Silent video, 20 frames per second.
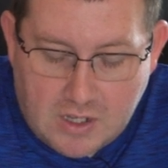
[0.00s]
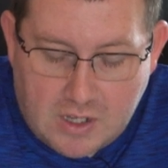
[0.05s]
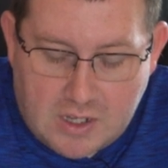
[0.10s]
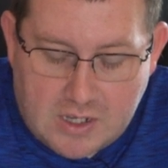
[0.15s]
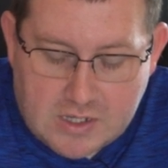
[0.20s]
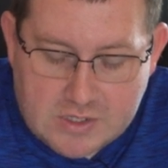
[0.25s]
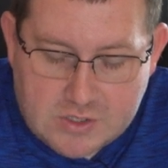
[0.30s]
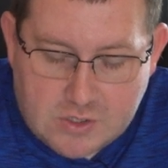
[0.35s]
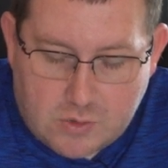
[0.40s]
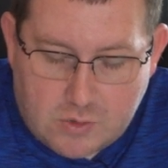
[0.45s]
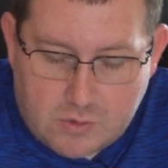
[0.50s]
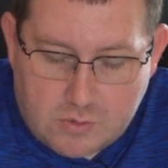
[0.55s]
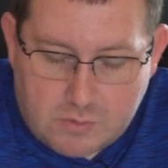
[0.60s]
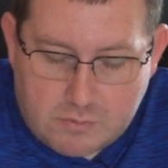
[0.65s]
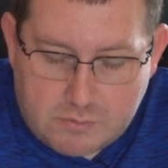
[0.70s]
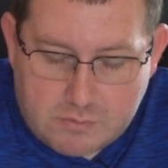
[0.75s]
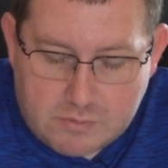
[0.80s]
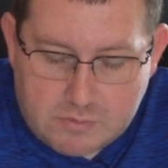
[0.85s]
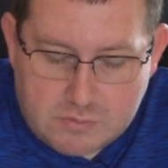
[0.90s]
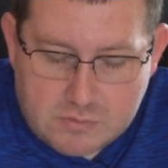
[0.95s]
Uh,
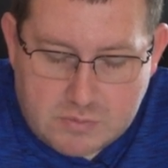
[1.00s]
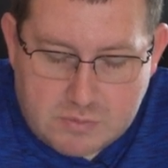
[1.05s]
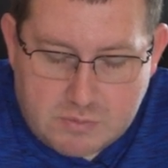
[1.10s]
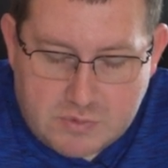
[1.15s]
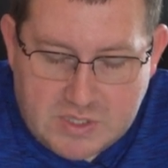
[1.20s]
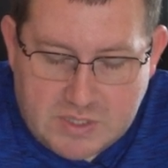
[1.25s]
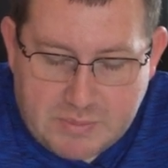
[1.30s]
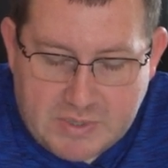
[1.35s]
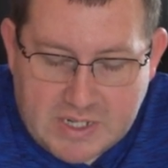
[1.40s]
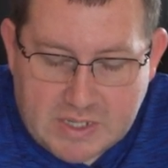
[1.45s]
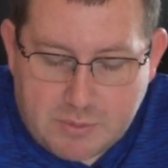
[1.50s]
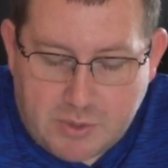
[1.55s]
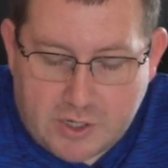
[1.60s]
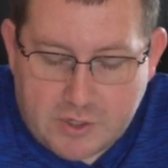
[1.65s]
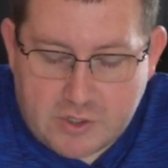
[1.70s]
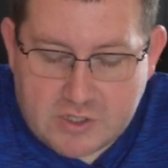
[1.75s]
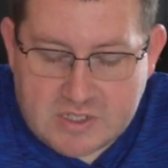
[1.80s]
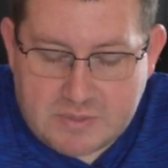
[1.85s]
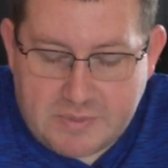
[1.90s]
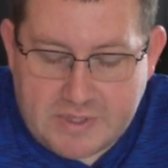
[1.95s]
so depending
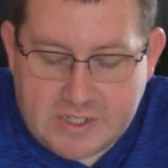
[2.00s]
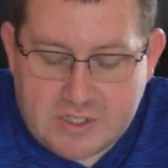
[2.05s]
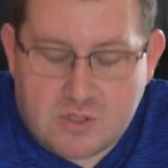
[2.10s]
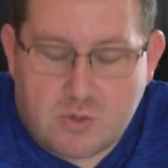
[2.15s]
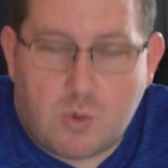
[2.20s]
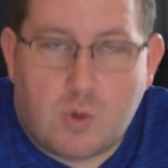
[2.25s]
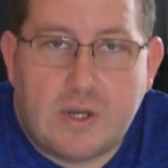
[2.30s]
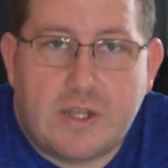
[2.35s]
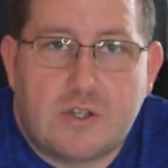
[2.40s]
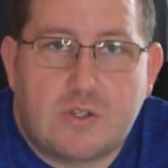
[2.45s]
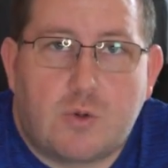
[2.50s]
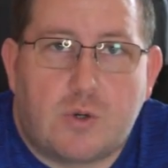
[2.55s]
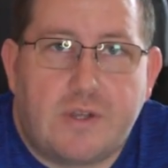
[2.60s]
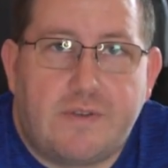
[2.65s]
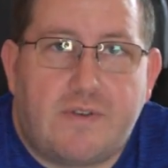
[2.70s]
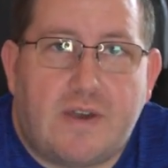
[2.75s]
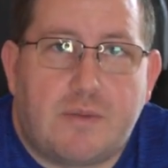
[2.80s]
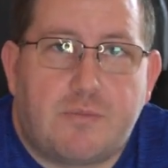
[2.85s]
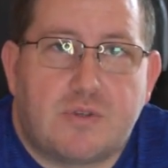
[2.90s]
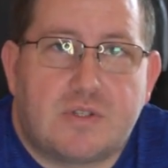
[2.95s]
upon your speed, twenty or
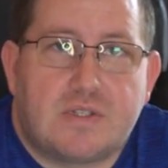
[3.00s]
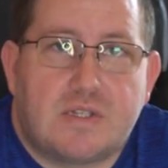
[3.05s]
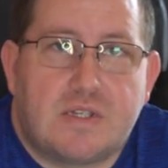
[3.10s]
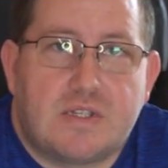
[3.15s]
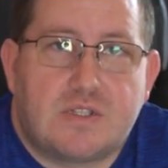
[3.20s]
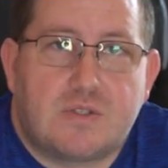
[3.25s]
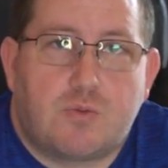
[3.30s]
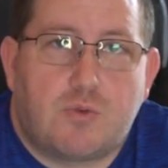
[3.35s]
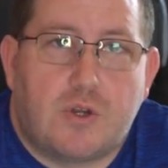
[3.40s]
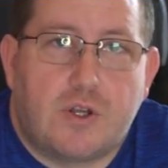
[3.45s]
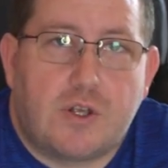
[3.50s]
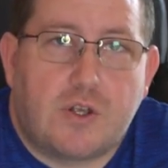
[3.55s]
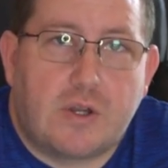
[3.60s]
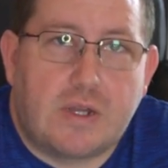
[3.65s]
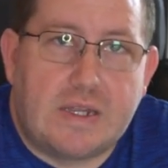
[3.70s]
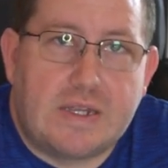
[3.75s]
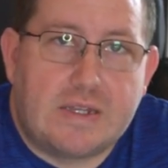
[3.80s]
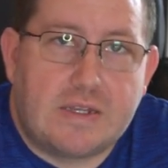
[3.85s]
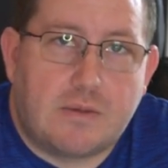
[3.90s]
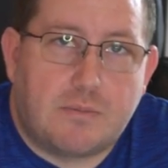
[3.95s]
twenty-five percent is where you're
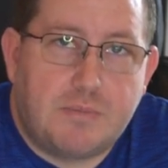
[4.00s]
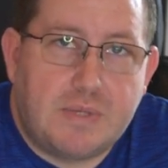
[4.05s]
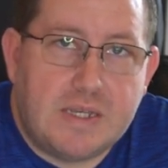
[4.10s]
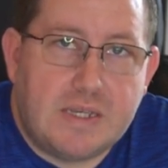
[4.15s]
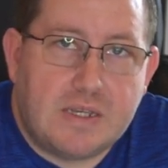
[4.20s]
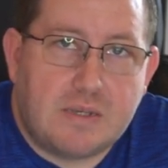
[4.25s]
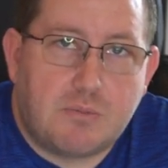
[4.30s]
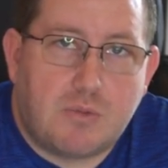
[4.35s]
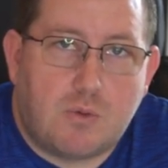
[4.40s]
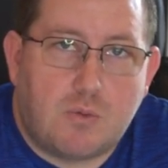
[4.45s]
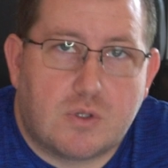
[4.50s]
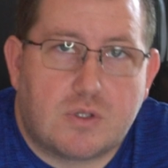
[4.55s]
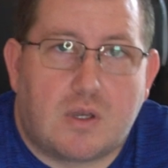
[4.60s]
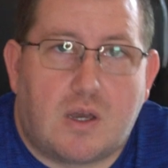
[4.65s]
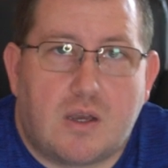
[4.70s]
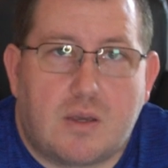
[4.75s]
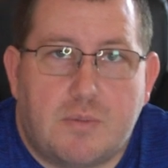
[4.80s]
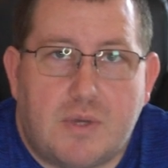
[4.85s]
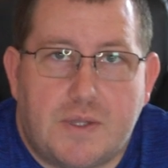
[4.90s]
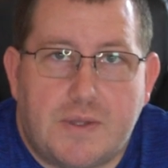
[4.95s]
going to end up being, but we'll
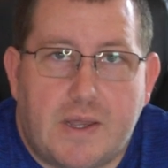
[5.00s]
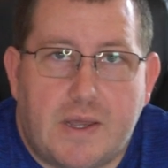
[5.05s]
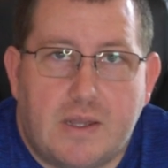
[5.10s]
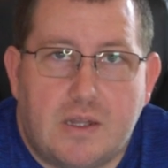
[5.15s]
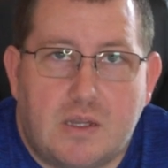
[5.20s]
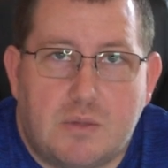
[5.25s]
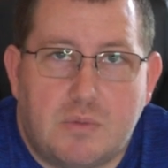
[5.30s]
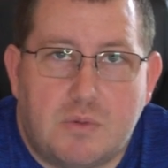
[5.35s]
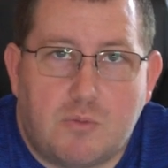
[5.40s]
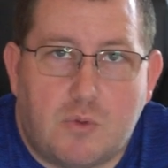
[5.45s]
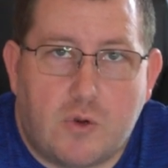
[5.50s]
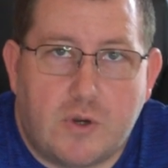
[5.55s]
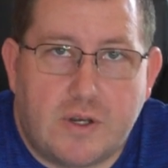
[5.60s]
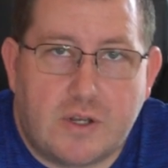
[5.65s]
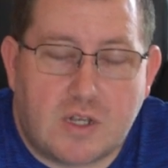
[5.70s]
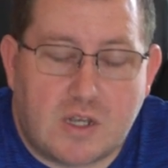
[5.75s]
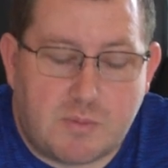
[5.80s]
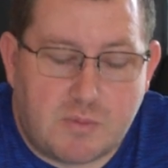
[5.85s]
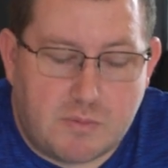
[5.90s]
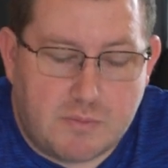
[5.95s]
talk about that a little bit more
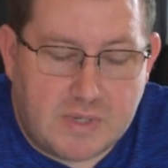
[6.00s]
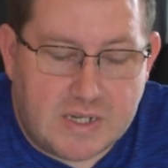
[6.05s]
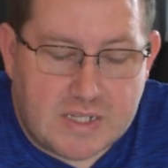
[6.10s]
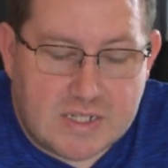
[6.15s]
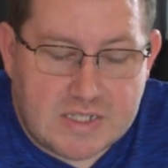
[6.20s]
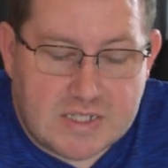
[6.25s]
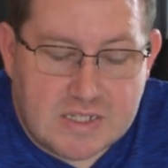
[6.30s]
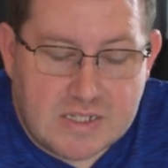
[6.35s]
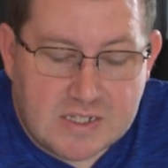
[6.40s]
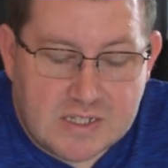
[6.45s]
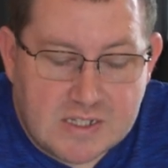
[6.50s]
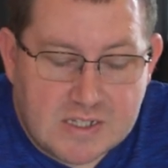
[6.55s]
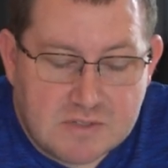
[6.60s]
in a couple of minutes.